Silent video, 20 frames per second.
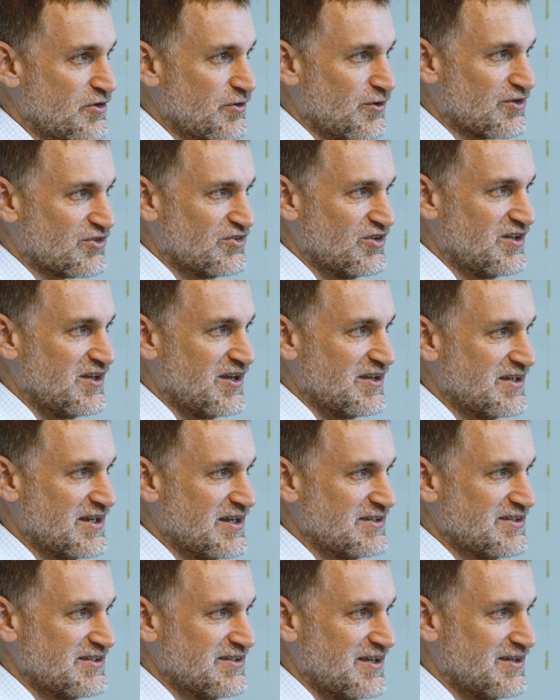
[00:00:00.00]
York City in
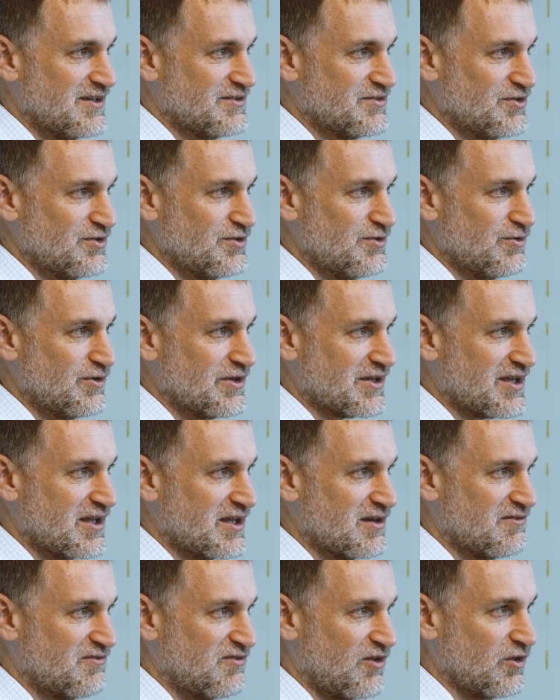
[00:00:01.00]
1882, and it
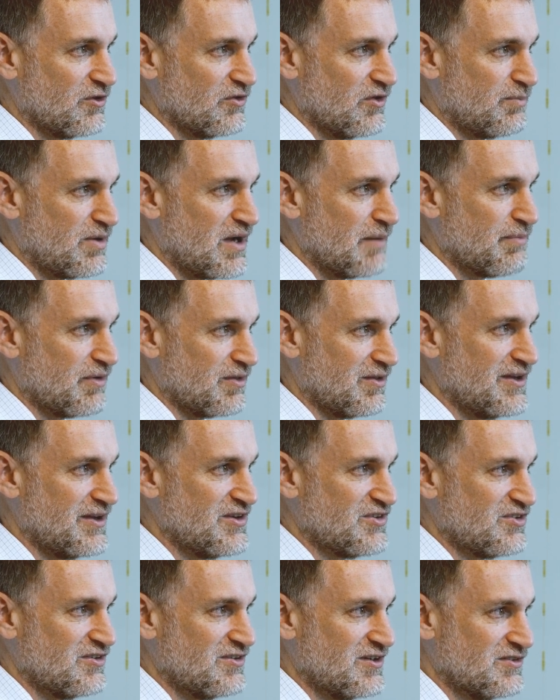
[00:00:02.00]
kind of followed the
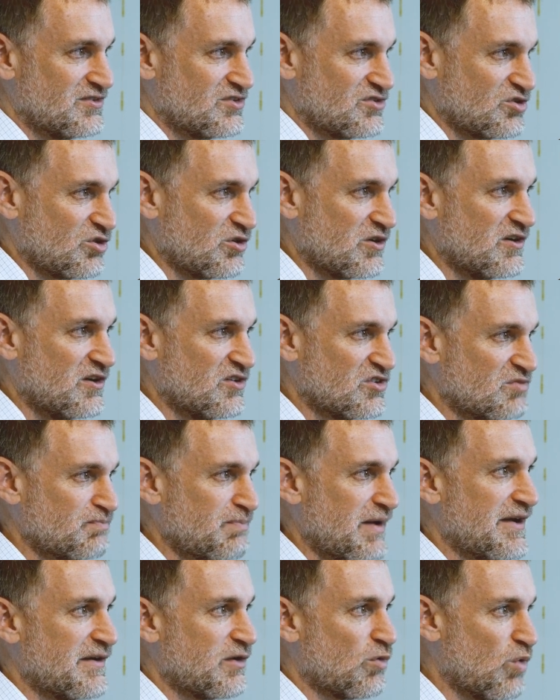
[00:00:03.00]
population and started to
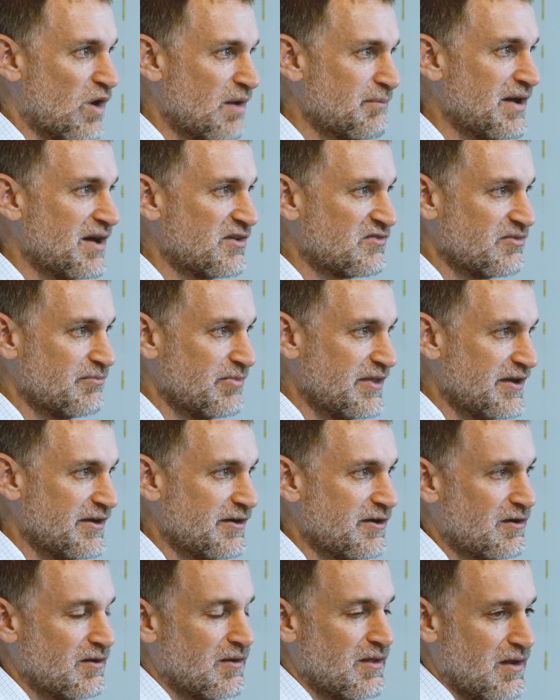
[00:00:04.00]
spider web out from
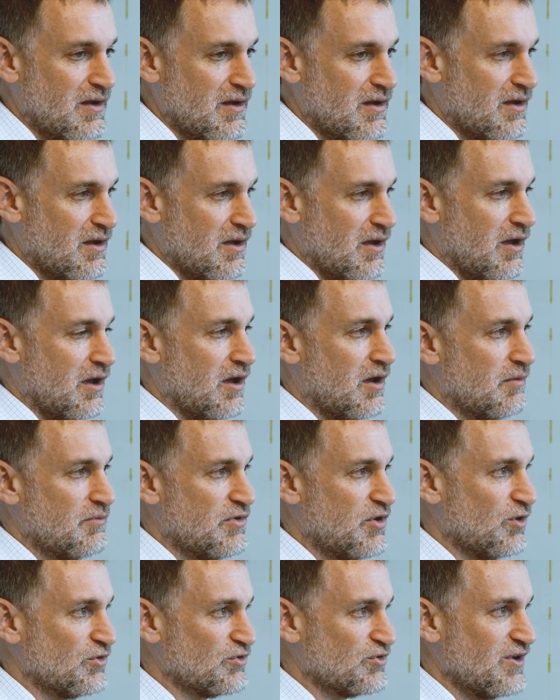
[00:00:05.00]
there.
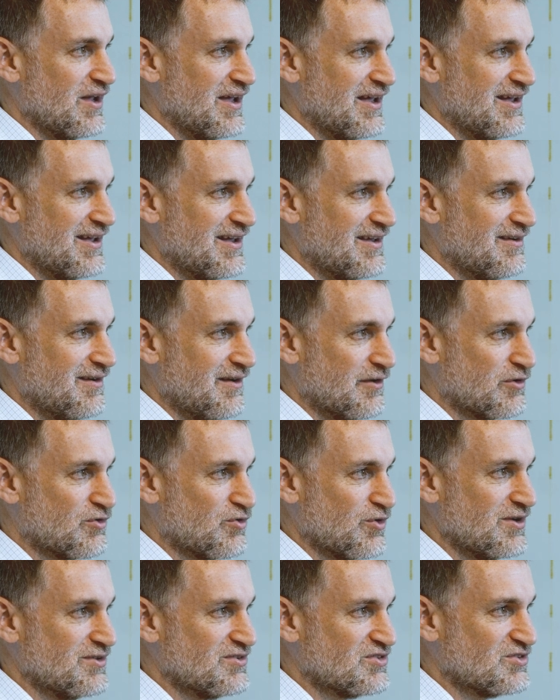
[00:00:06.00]
You also had a
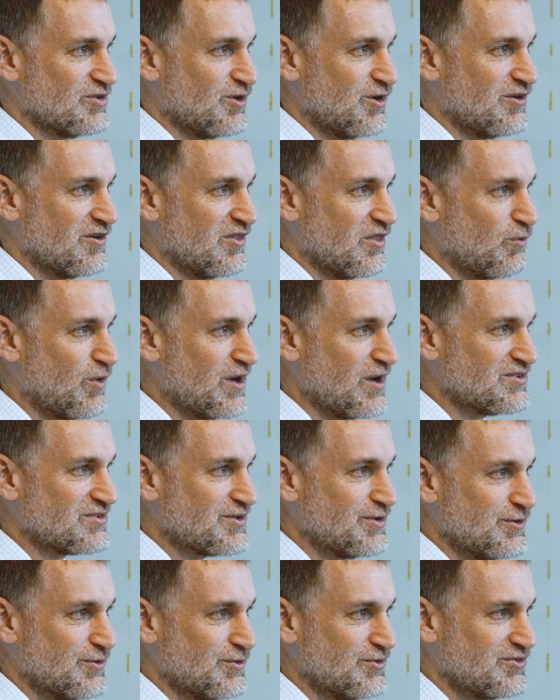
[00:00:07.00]
grid start on the West
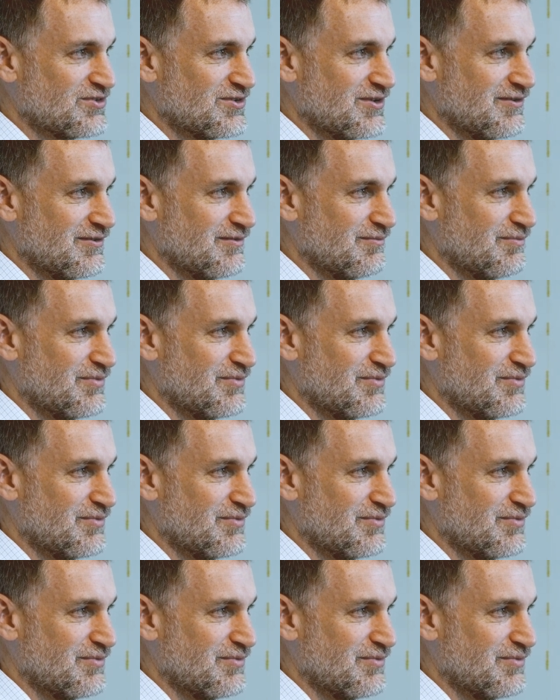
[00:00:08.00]
Coast and,